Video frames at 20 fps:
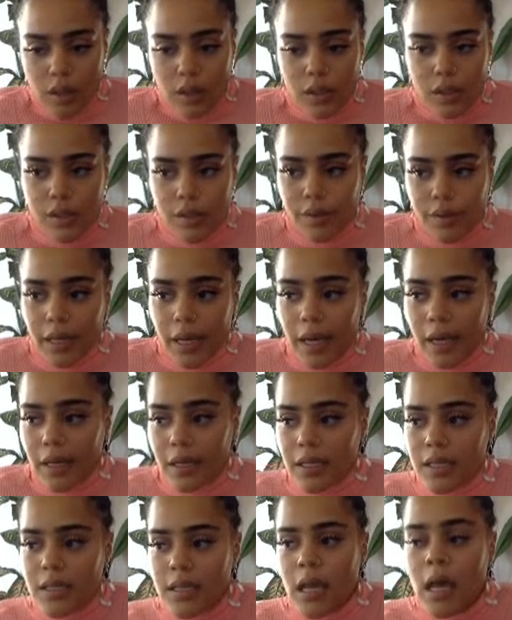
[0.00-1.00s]
So yeah,
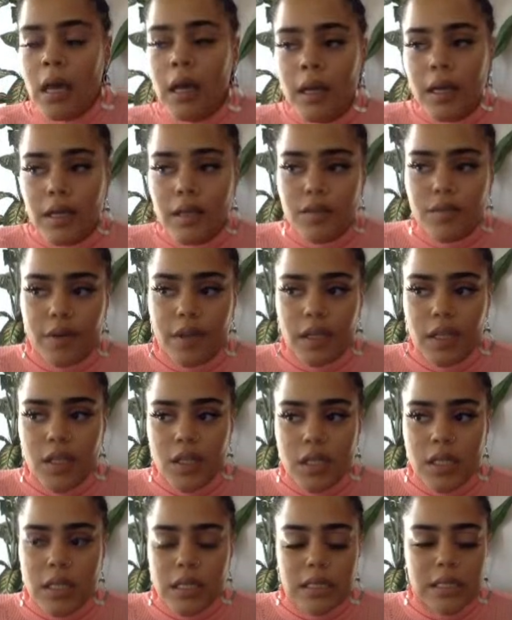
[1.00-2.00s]
it's really
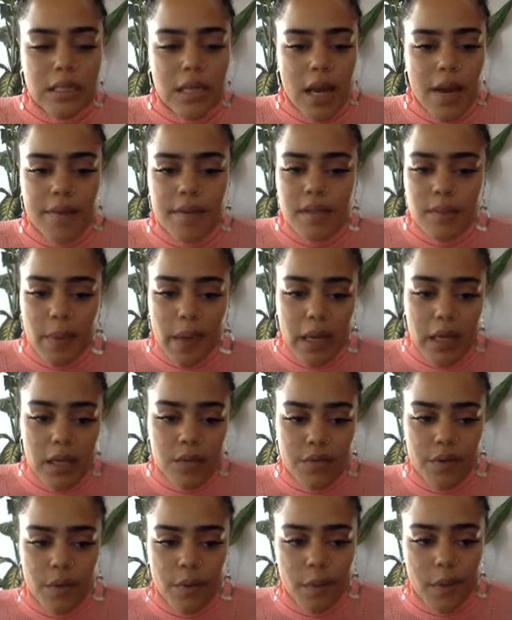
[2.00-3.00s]
just a safe space
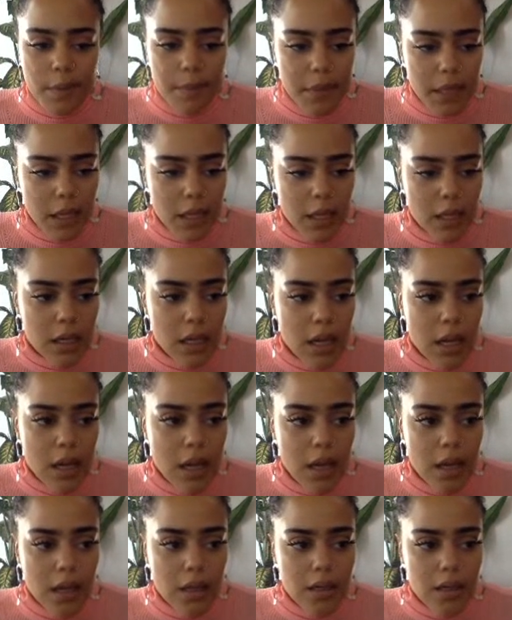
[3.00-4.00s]
for women
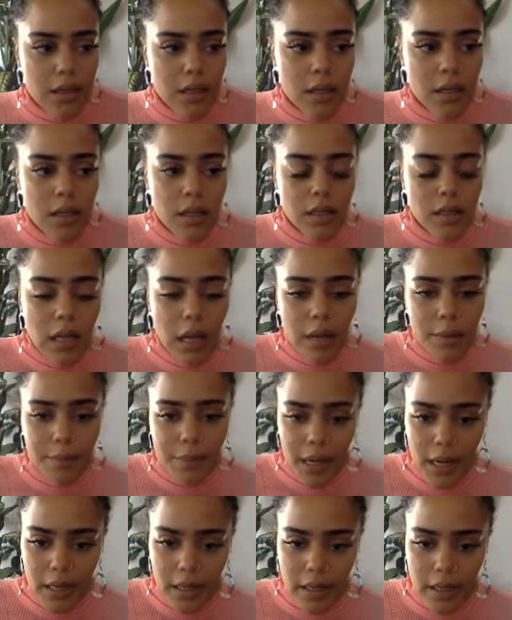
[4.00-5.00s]
and
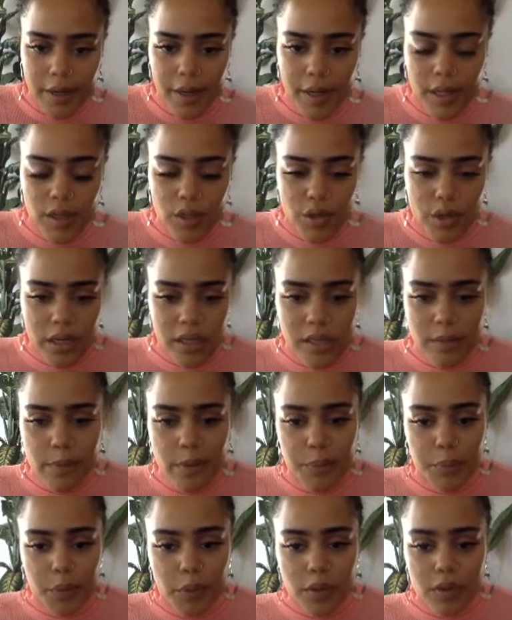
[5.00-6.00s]
non-binary and trans
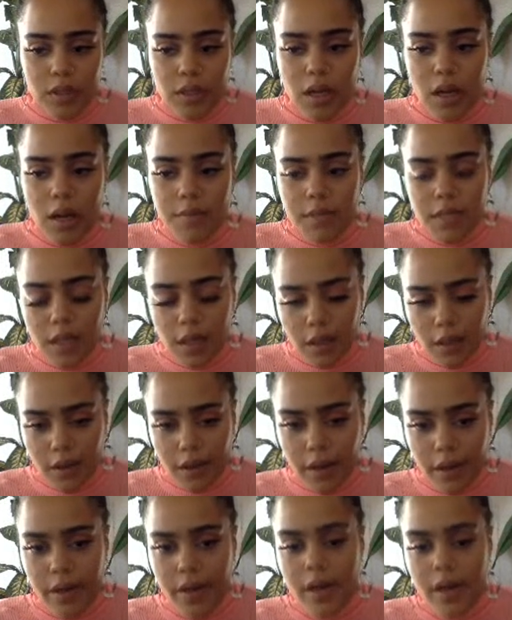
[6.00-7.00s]
people to come
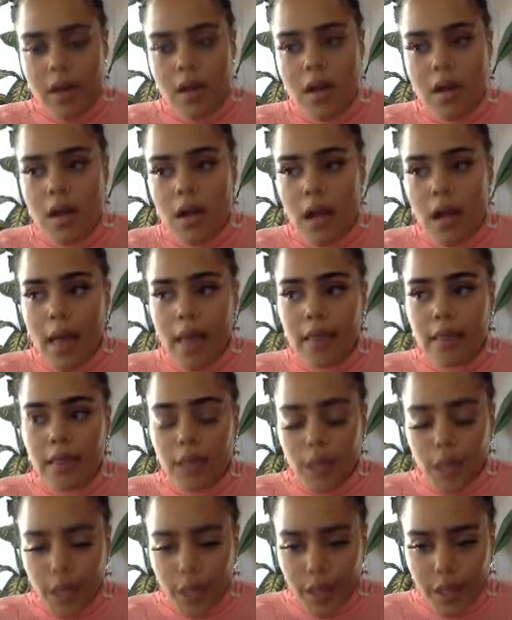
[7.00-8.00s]
together and
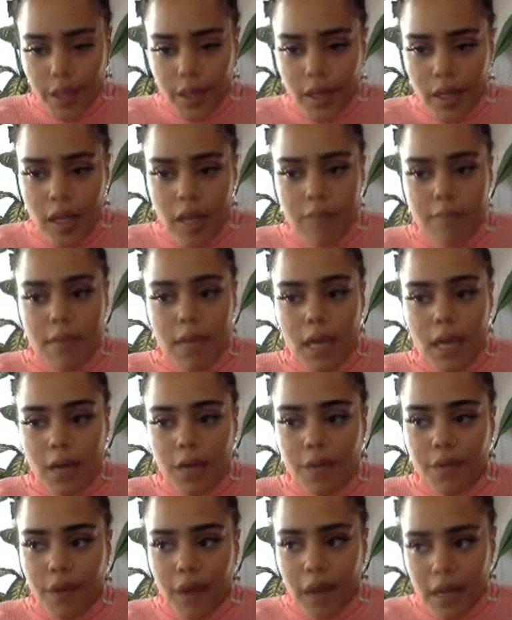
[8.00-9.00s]
learn and make
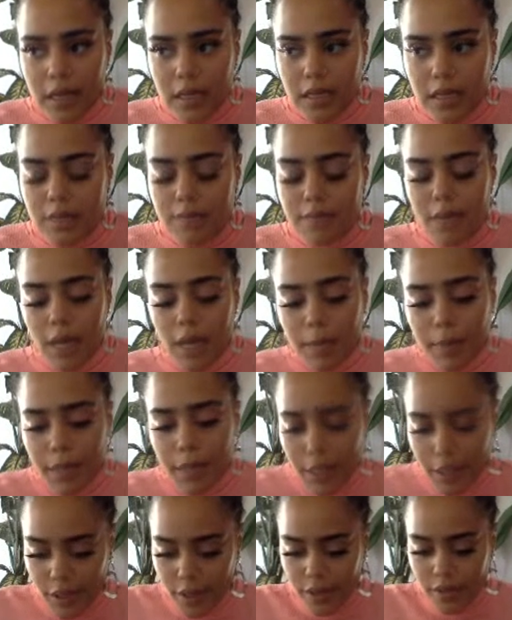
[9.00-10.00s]
friends and make
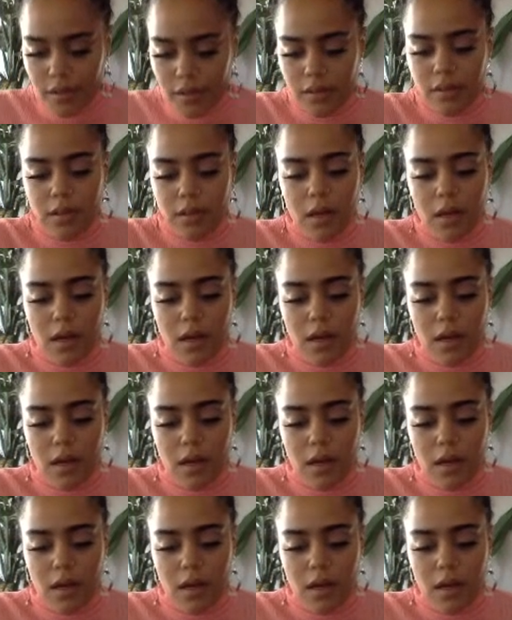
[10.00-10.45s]
peers